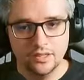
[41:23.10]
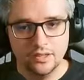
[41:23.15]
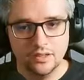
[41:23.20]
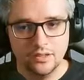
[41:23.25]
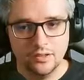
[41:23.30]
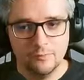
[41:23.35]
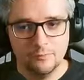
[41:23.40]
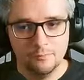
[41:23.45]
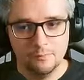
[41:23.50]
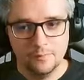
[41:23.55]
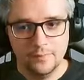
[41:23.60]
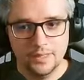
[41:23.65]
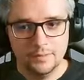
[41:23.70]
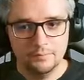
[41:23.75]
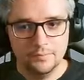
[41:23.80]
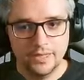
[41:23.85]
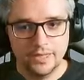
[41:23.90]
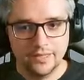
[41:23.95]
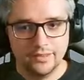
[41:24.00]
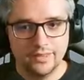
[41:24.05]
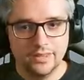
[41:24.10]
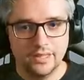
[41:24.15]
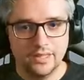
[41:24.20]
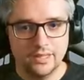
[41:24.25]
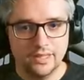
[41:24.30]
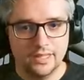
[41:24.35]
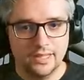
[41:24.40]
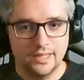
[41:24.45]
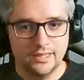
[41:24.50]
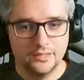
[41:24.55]
um, and back
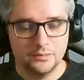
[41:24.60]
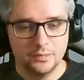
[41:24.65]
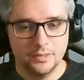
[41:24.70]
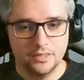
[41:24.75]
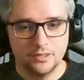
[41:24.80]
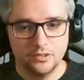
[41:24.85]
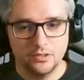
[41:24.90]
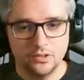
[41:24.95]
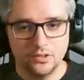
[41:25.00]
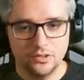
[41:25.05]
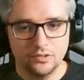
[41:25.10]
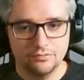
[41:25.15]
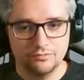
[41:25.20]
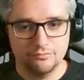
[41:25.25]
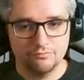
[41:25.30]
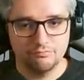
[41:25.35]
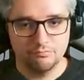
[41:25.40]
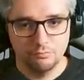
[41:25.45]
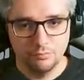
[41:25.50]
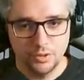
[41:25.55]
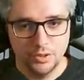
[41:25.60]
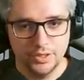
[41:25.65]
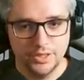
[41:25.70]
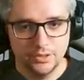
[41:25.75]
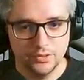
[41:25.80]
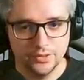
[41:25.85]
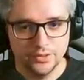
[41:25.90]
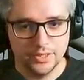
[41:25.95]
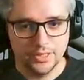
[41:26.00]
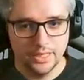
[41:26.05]
then i spent a lot of
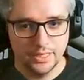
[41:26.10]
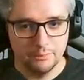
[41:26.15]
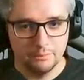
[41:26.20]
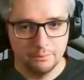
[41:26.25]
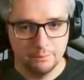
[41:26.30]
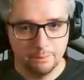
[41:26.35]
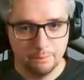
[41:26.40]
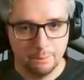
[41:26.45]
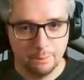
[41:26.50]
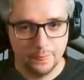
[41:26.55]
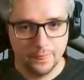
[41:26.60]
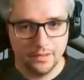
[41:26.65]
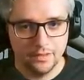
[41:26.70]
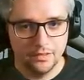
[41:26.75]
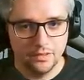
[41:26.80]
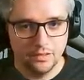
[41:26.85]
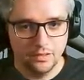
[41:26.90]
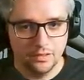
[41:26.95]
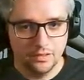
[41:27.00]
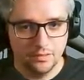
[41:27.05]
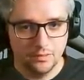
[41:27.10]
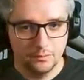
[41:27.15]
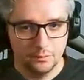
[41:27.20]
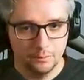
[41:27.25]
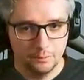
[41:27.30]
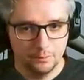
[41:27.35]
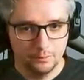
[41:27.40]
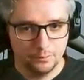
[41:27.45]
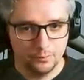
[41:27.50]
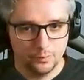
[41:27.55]
money on the game
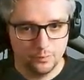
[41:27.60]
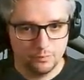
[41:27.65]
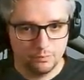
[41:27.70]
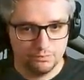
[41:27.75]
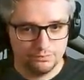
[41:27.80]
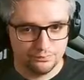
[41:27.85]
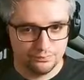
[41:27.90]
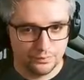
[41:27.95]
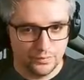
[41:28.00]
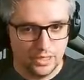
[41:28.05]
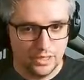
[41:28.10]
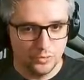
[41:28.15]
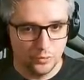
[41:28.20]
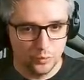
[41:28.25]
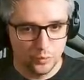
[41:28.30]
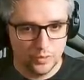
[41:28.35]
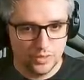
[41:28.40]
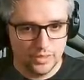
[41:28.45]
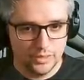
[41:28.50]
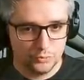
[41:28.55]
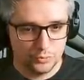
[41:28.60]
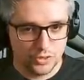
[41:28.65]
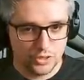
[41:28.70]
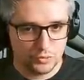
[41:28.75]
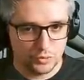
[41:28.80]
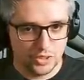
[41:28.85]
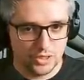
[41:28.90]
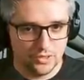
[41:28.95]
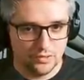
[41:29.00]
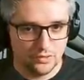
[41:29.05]
um, i don't really
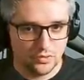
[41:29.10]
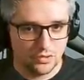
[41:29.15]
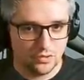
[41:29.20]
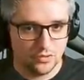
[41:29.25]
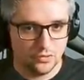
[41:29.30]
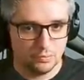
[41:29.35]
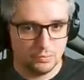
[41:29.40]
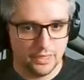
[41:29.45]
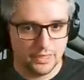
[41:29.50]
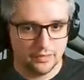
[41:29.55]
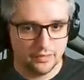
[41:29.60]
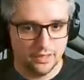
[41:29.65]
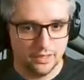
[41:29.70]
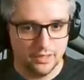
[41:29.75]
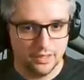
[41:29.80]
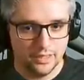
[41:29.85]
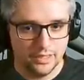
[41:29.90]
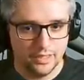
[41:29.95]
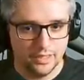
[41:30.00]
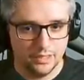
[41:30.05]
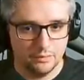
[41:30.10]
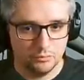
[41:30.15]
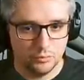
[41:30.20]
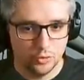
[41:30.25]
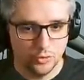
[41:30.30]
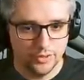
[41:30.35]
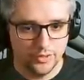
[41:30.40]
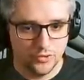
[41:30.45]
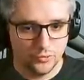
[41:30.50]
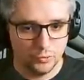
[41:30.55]
regret it because back then i had
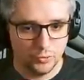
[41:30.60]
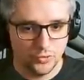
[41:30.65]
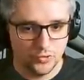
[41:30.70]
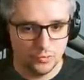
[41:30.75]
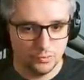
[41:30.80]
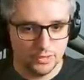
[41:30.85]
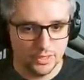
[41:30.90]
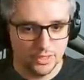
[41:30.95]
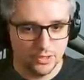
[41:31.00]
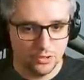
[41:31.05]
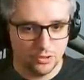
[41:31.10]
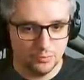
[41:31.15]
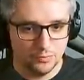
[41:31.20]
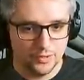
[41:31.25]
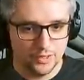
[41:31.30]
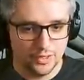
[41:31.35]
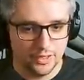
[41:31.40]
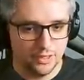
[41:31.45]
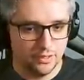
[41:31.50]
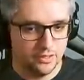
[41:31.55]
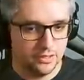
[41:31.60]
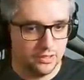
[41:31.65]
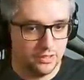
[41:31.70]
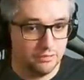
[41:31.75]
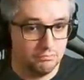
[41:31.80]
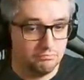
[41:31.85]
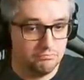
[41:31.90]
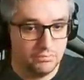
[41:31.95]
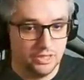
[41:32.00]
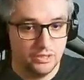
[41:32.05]
more disposable income than
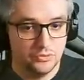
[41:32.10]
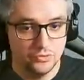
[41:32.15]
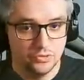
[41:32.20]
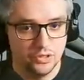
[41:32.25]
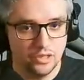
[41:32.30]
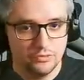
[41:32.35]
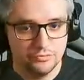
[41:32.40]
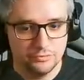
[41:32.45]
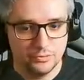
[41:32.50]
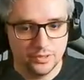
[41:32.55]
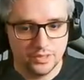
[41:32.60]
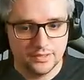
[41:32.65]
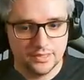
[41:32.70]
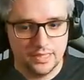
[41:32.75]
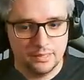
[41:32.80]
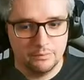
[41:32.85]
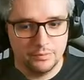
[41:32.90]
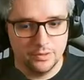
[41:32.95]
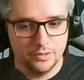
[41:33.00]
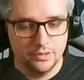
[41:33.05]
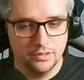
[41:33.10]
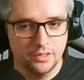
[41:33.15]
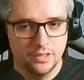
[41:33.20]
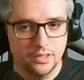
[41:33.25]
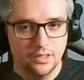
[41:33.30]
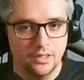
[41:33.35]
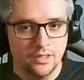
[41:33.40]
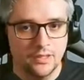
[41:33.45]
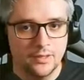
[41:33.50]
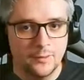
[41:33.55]
than i do now for example
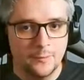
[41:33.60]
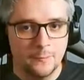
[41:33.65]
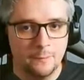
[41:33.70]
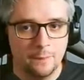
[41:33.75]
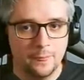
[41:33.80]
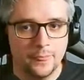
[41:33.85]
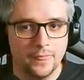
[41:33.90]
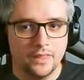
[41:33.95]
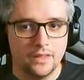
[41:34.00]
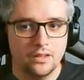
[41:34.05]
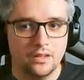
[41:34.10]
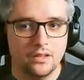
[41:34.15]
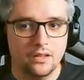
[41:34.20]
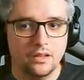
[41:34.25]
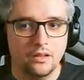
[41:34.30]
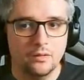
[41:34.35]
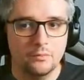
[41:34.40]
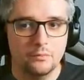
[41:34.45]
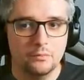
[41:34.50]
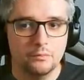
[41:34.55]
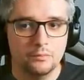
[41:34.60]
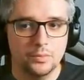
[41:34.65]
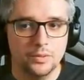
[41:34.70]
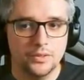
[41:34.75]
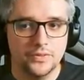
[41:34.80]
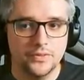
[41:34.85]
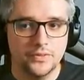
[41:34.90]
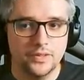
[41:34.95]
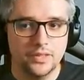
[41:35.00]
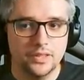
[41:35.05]
um,
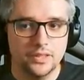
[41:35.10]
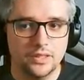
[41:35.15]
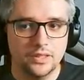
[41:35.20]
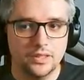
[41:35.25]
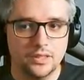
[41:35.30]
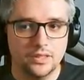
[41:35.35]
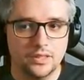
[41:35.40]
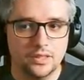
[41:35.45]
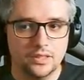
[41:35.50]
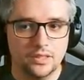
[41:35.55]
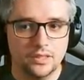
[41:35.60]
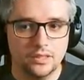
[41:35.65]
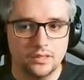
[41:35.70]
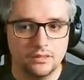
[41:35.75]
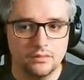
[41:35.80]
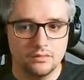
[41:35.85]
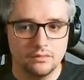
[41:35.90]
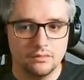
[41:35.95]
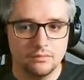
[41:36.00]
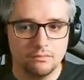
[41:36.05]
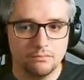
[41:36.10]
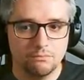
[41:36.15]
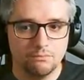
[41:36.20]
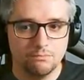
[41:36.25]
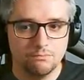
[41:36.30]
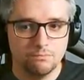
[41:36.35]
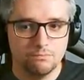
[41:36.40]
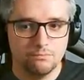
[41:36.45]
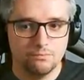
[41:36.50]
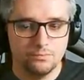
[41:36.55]
but the
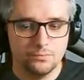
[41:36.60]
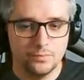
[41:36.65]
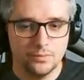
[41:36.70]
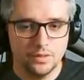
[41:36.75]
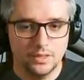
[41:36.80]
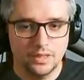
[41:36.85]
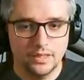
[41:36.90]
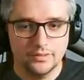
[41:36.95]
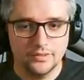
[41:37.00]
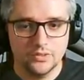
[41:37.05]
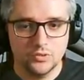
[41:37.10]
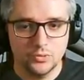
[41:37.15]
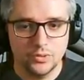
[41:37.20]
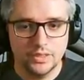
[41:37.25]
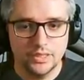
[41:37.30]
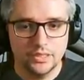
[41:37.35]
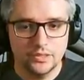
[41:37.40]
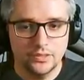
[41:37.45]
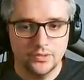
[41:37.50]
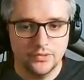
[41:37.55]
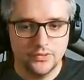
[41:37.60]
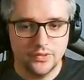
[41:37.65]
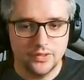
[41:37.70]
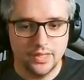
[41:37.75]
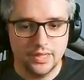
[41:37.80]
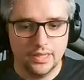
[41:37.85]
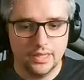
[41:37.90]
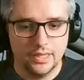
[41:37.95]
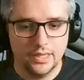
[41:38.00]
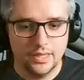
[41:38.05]
last three years
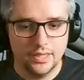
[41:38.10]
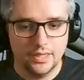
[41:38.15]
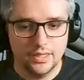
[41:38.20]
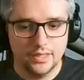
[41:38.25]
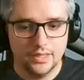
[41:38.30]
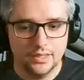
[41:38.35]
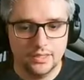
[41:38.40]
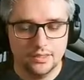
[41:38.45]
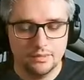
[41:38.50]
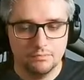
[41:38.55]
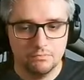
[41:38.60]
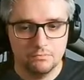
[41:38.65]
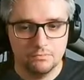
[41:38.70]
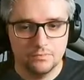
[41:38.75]
i